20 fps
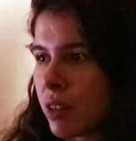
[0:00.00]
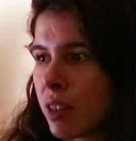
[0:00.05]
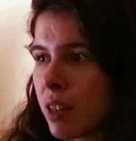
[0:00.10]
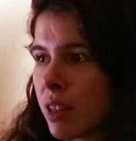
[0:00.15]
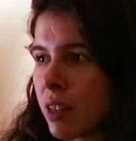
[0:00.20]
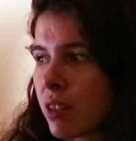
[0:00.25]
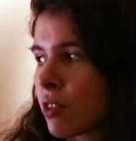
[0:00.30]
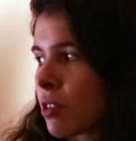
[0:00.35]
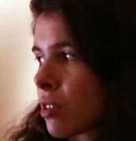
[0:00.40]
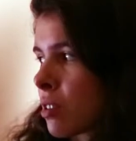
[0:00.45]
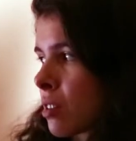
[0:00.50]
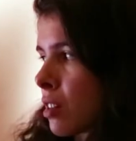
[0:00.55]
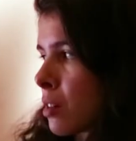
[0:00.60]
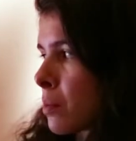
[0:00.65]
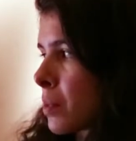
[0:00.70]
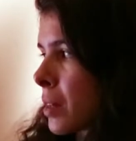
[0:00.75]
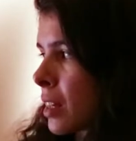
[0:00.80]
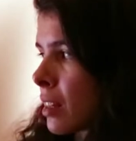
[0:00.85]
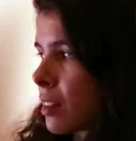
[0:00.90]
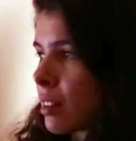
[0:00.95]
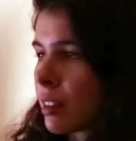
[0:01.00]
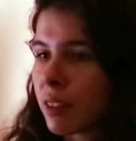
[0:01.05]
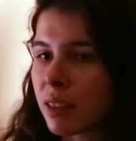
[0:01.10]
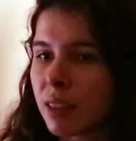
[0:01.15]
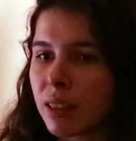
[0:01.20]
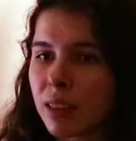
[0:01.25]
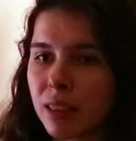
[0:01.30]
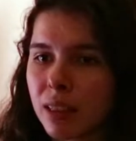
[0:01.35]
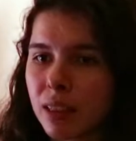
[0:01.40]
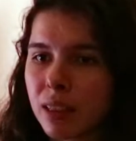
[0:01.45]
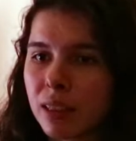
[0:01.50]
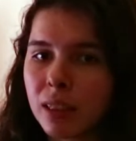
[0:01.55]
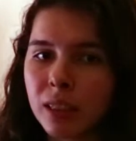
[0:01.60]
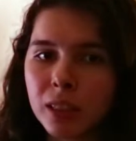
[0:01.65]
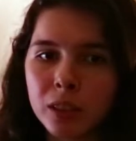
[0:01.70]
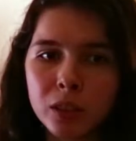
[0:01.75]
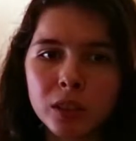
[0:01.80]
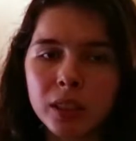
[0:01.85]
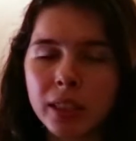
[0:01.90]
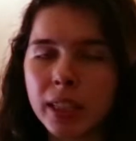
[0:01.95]
just gonna be
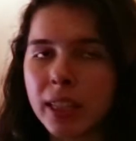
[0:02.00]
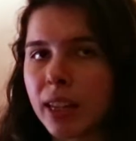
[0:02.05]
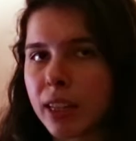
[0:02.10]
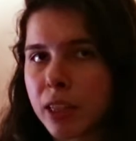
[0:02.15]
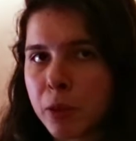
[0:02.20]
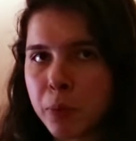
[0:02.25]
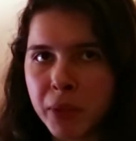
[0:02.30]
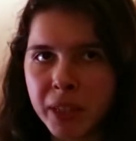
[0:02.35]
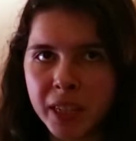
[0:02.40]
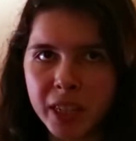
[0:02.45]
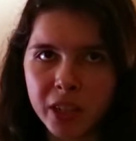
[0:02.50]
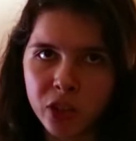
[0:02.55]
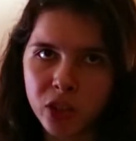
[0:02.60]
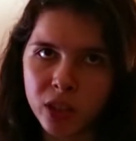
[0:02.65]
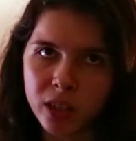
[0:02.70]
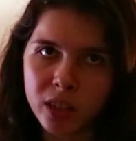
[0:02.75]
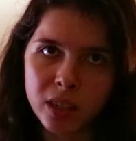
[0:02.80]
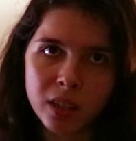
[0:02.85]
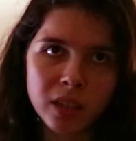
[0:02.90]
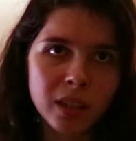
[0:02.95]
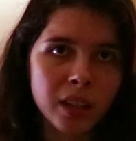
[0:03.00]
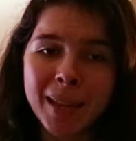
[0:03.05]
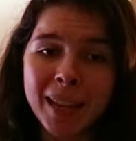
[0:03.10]
literally an expedition.